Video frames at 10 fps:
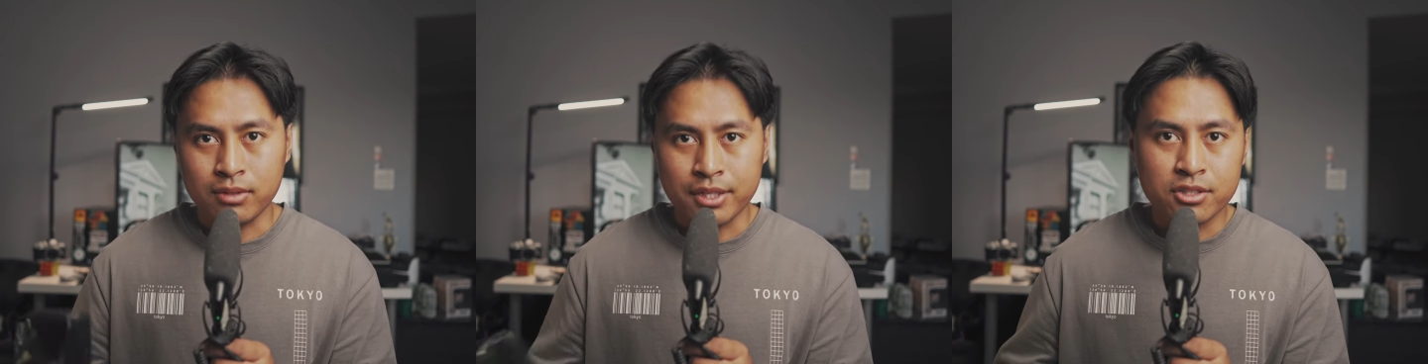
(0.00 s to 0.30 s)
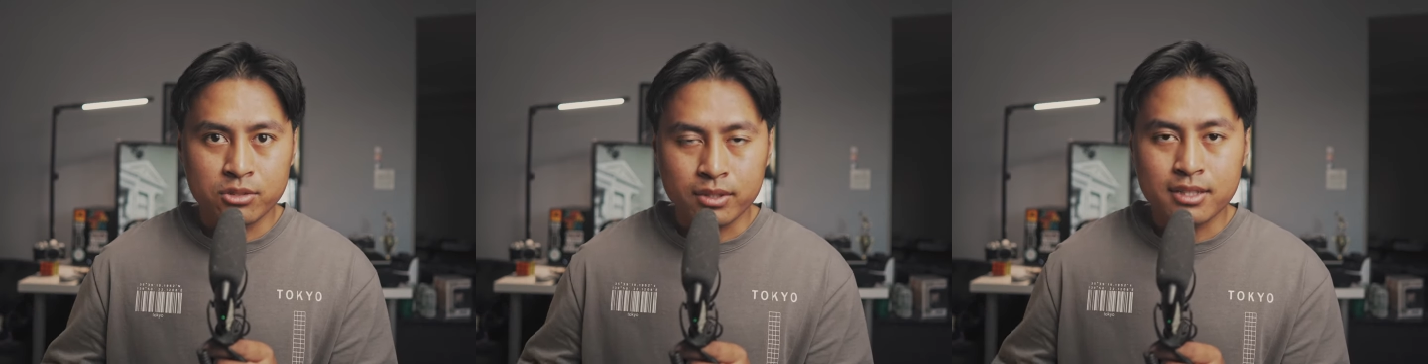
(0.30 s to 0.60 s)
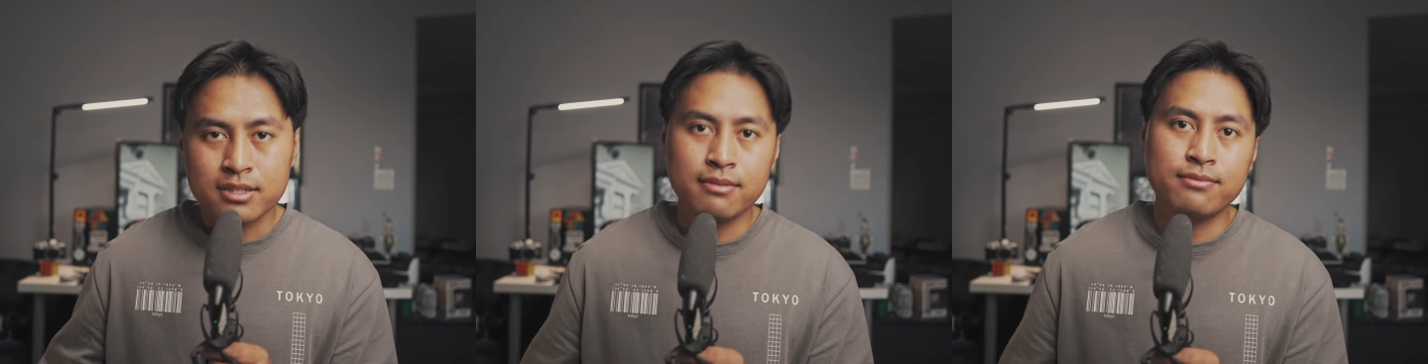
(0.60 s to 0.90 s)
lenses with a
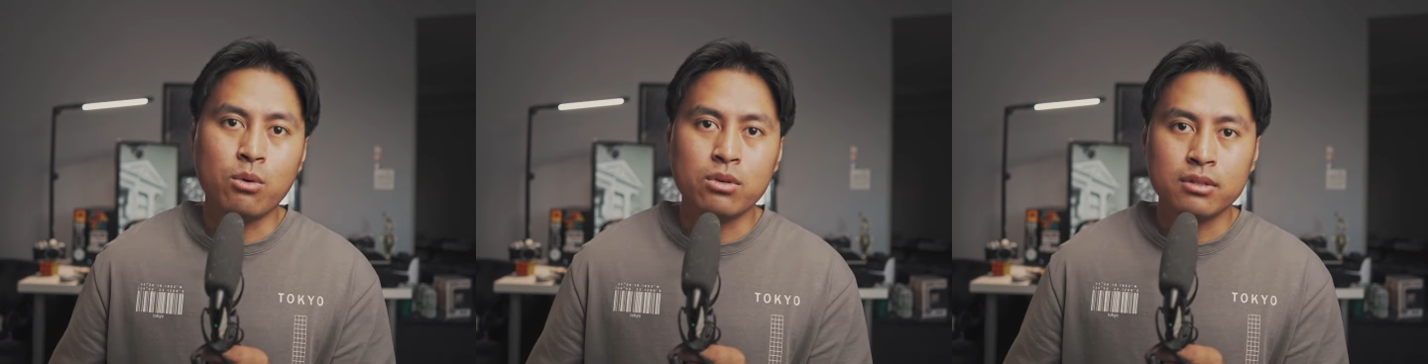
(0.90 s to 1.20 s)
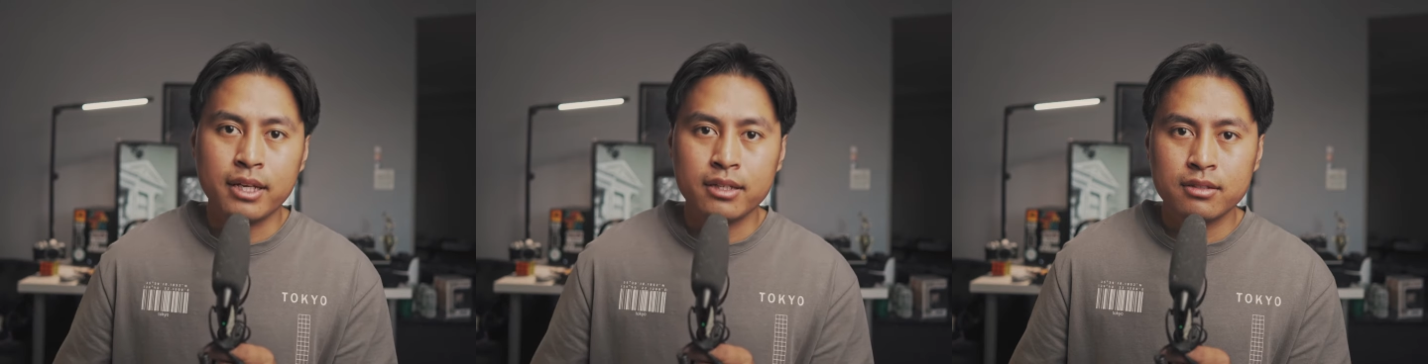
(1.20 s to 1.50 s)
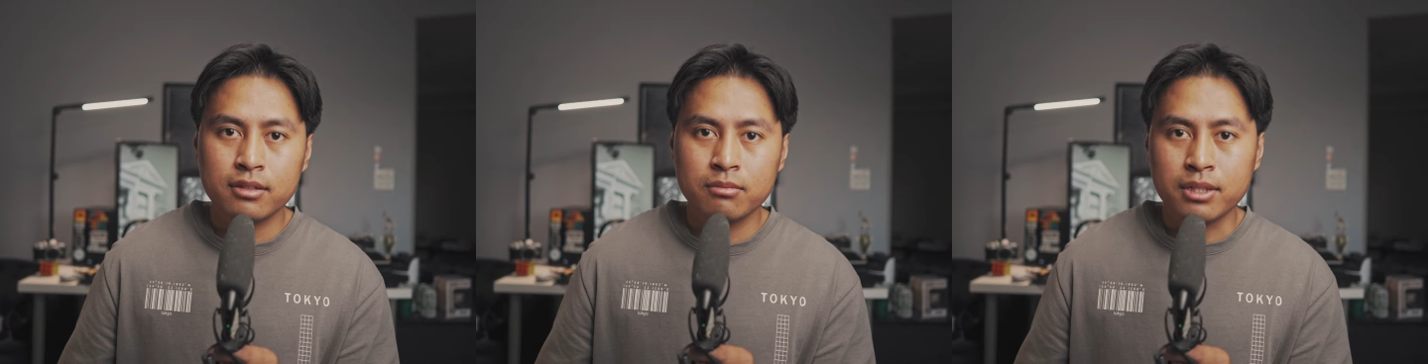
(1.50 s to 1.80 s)
set focal
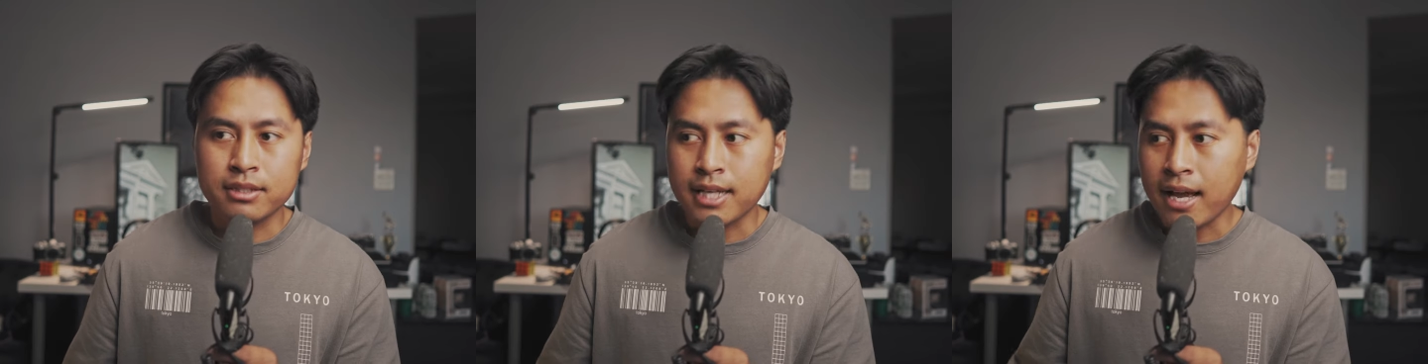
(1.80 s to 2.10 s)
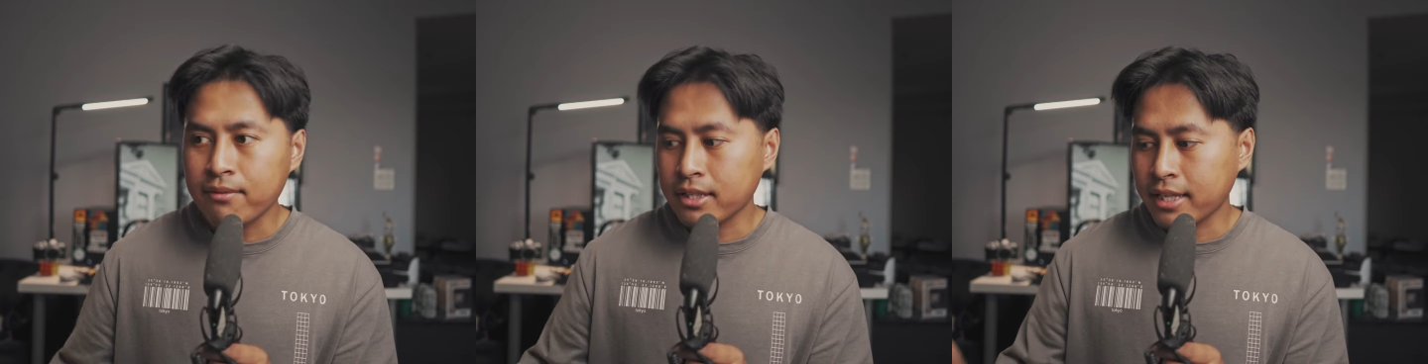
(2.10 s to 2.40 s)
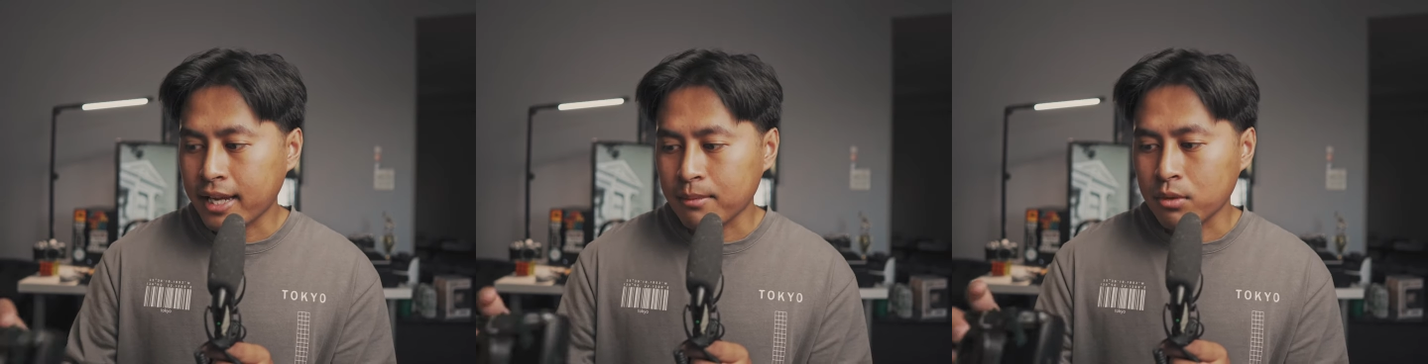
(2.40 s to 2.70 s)
length, but to have a
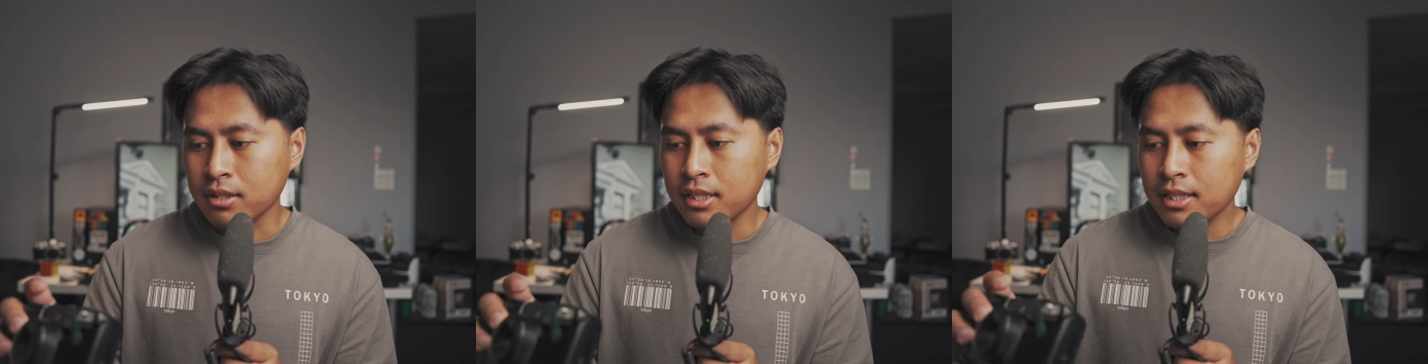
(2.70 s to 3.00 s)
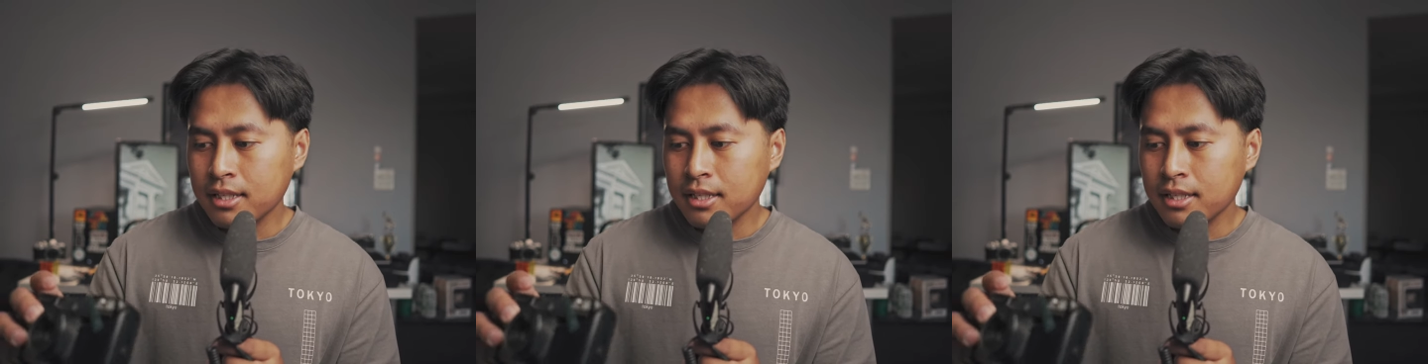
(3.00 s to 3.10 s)
camera